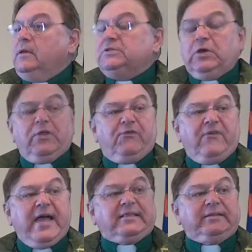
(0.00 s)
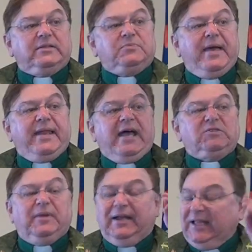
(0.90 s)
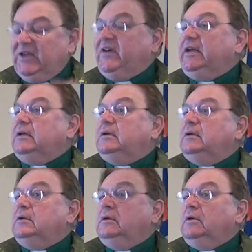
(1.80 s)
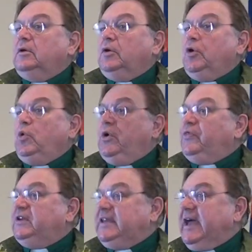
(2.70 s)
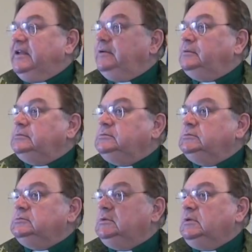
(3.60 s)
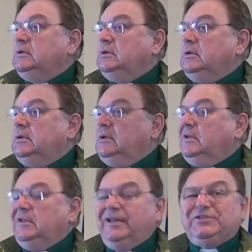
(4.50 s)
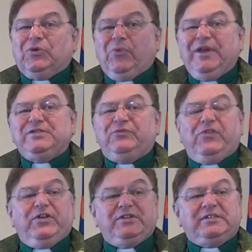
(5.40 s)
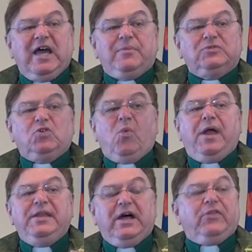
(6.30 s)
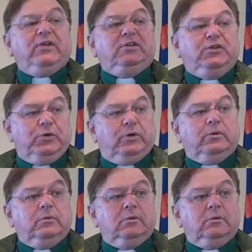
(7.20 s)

So the fact that this man has been living with the dead is a reason for the disciples to want nothing to do with